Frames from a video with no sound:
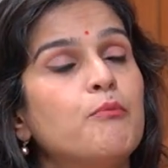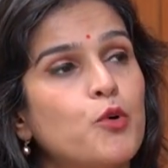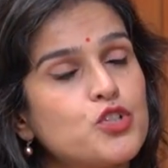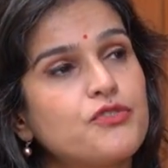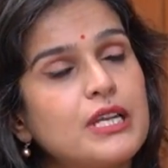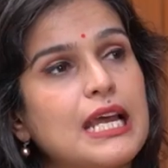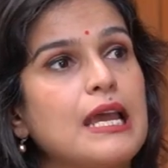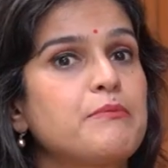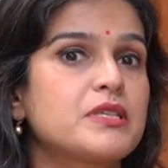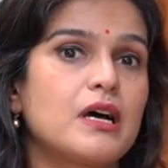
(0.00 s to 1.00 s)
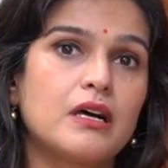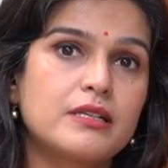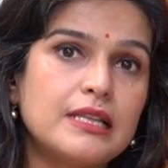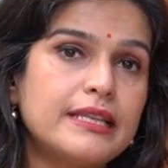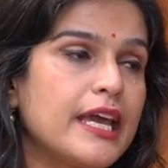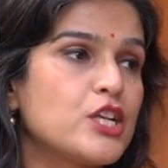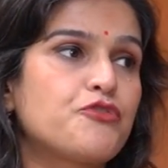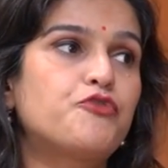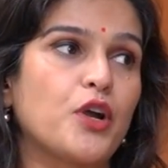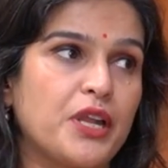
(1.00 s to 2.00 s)
Most of the times till the age
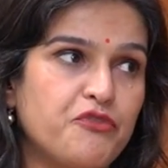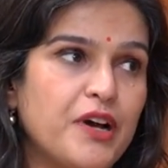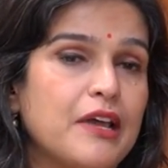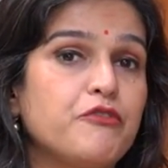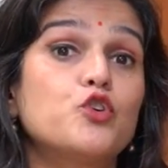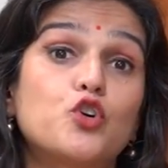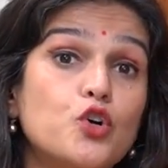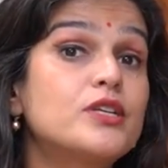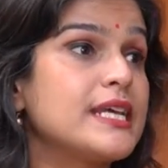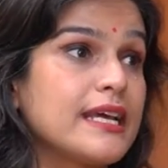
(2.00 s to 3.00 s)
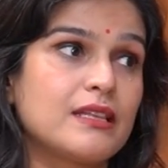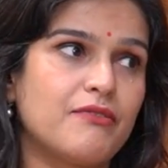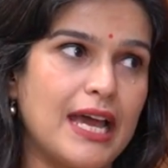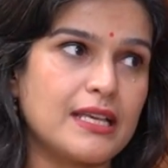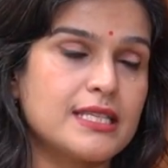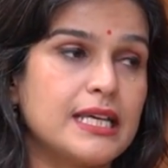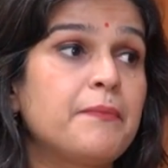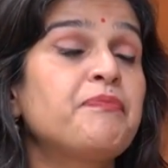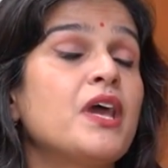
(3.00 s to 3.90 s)
of 45, you could take the vaccine.